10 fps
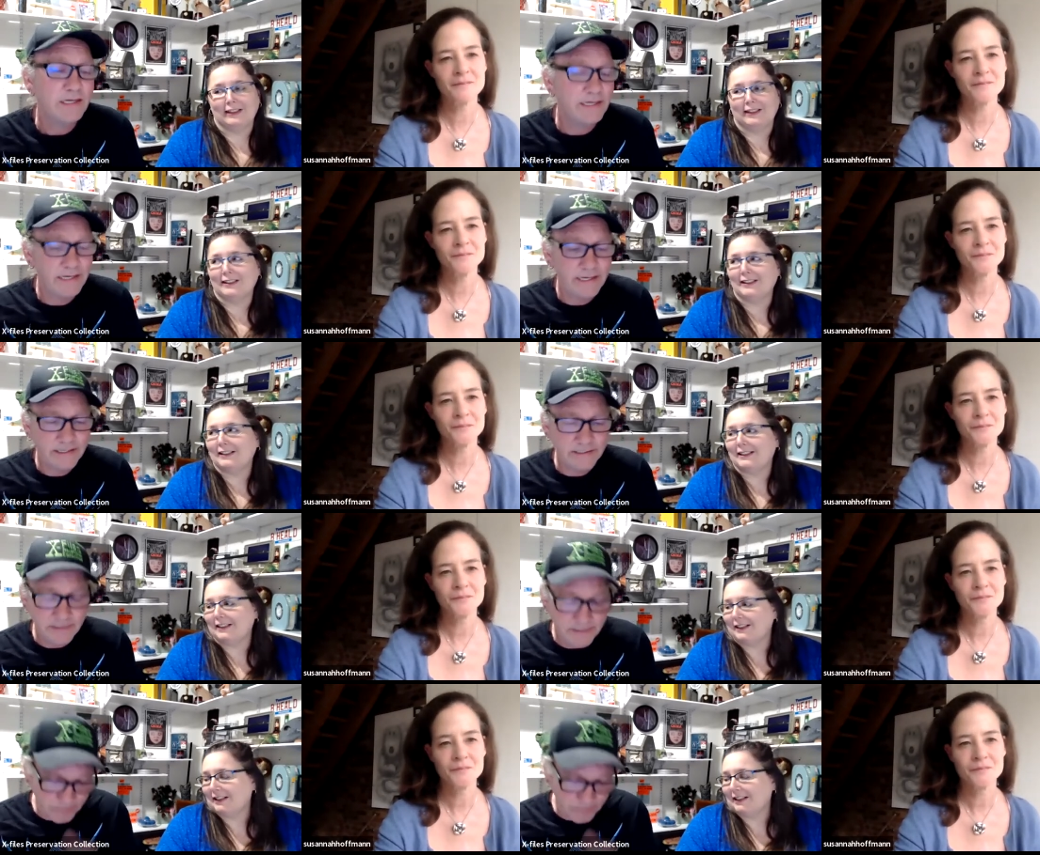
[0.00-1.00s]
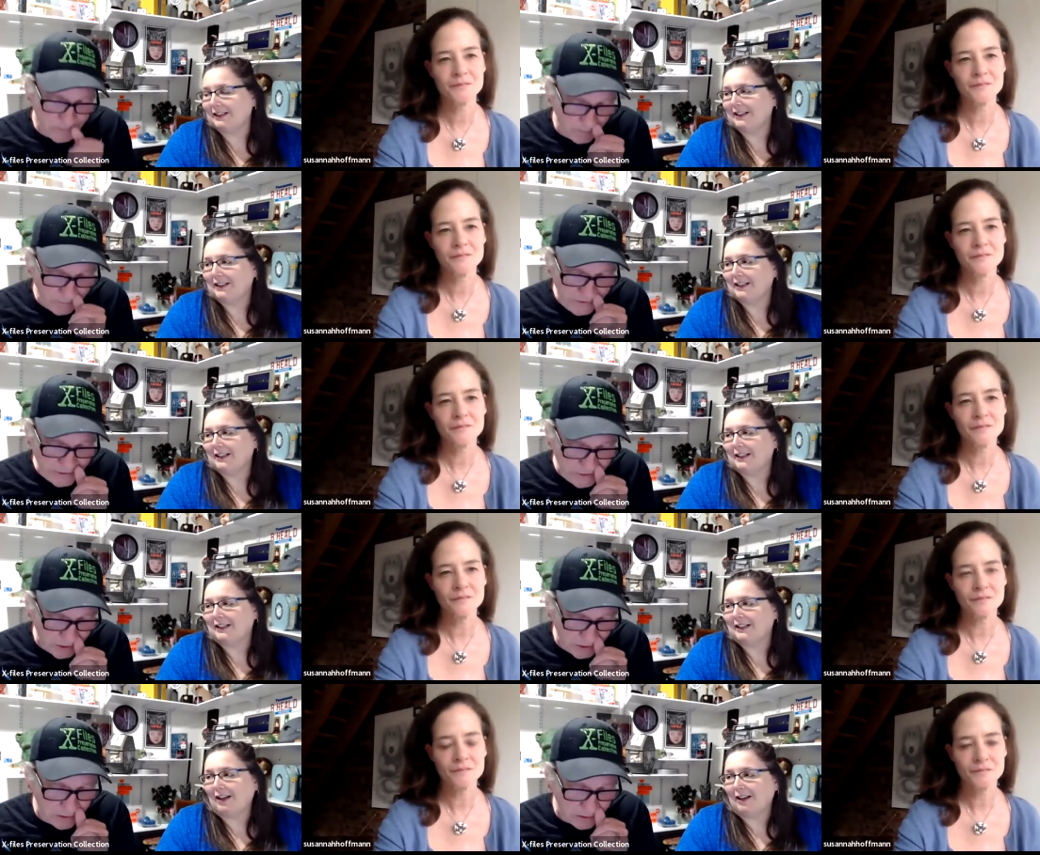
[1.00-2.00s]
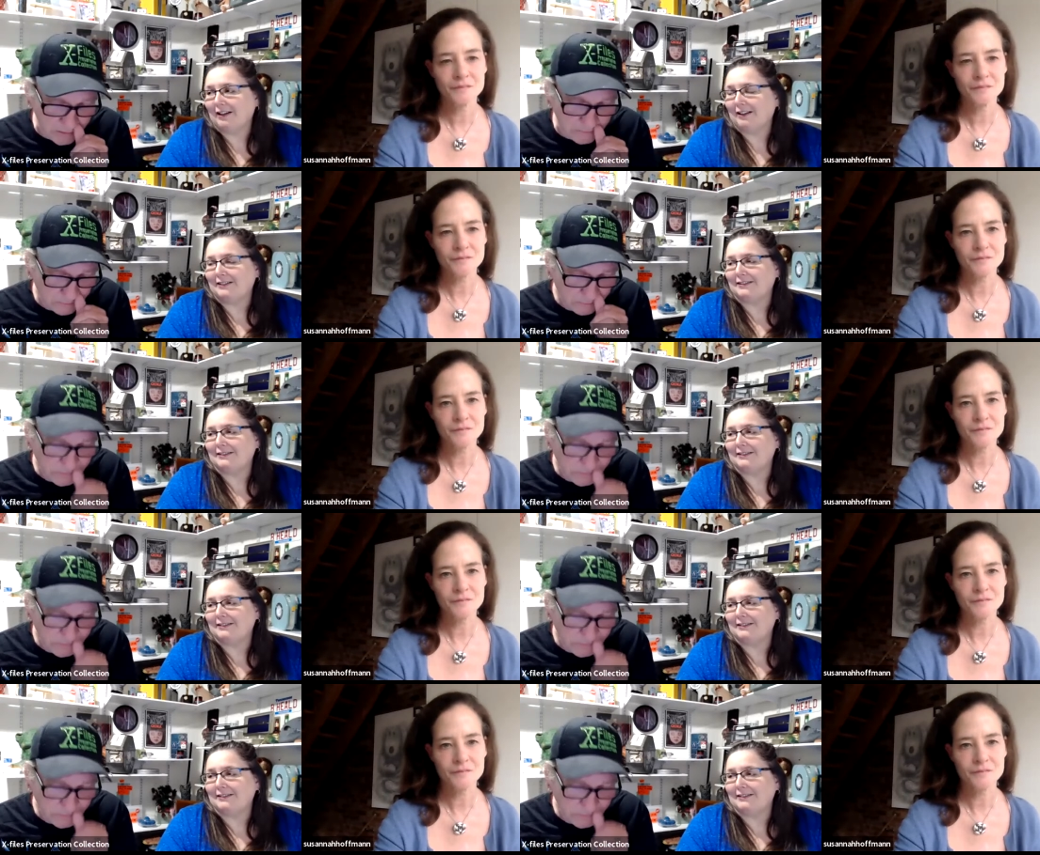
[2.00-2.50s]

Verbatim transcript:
Speaker 1: And the doll